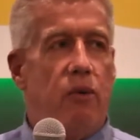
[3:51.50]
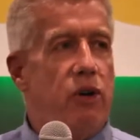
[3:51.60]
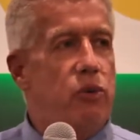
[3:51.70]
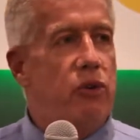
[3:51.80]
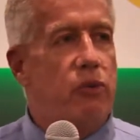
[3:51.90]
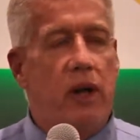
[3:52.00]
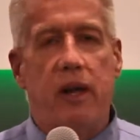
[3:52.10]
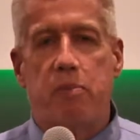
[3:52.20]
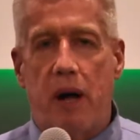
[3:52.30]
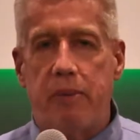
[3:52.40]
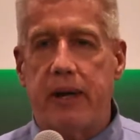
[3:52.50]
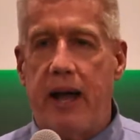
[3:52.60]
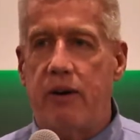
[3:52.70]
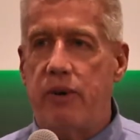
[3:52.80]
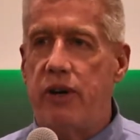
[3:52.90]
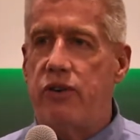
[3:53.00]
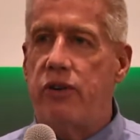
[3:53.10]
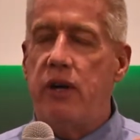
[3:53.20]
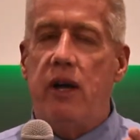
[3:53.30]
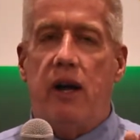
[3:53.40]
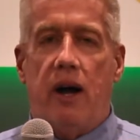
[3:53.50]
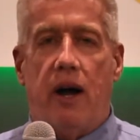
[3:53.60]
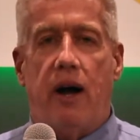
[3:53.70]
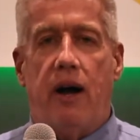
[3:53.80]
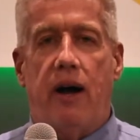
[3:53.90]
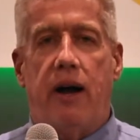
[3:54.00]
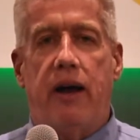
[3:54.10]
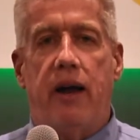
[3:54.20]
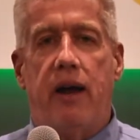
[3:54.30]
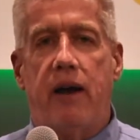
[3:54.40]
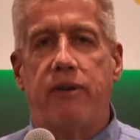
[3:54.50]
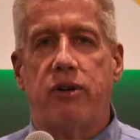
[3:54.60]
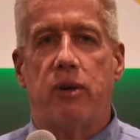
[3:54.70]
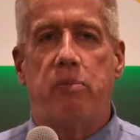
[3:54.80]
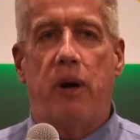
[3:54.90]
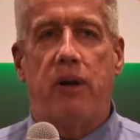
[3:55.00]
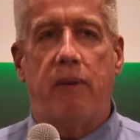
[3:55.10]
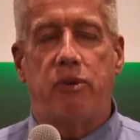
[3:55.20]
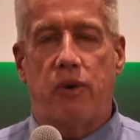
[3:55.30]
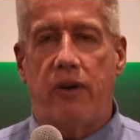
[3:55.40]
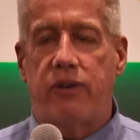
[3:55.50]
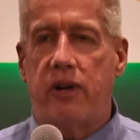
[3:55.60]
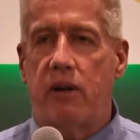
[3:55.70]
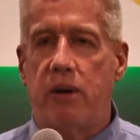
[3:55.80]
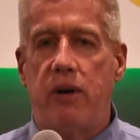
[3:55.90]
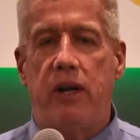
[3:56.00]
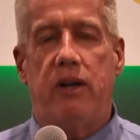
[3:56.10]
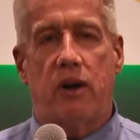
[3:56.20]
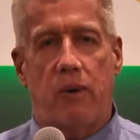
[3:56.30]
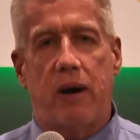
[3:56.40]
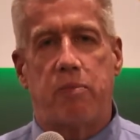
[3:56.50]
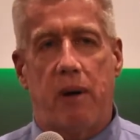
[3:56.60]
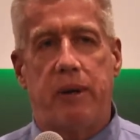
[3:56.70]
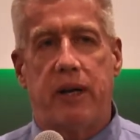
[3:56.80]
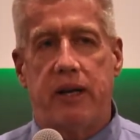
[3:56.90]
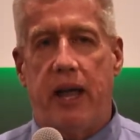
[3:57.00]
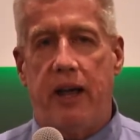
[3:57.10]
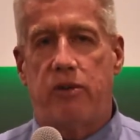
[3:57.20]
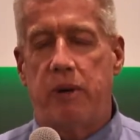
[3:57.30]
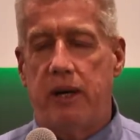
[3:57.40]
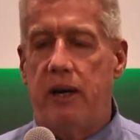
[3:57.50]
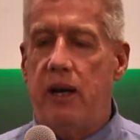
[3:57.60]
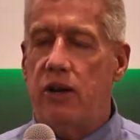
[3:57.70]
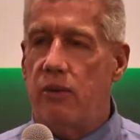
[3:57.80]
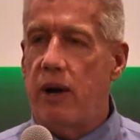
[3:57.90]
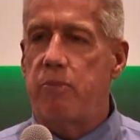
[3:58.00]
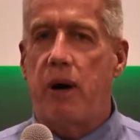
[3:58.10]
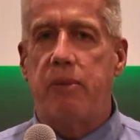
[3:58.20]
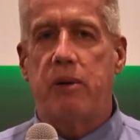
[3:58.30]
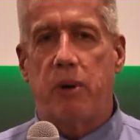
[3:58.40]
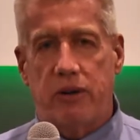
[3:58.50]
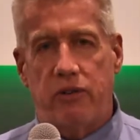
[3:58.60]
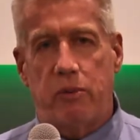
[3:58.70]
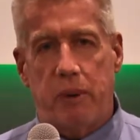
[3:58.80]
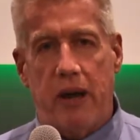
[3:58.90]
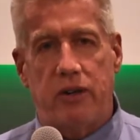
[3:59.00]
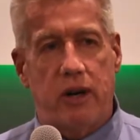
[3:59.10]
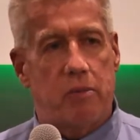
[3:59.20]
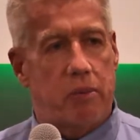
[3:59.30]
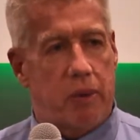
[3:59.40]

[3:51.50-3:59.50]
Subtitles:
which was really public outreach, an effort to build up trust in the community, direct public engagement, direct public participation in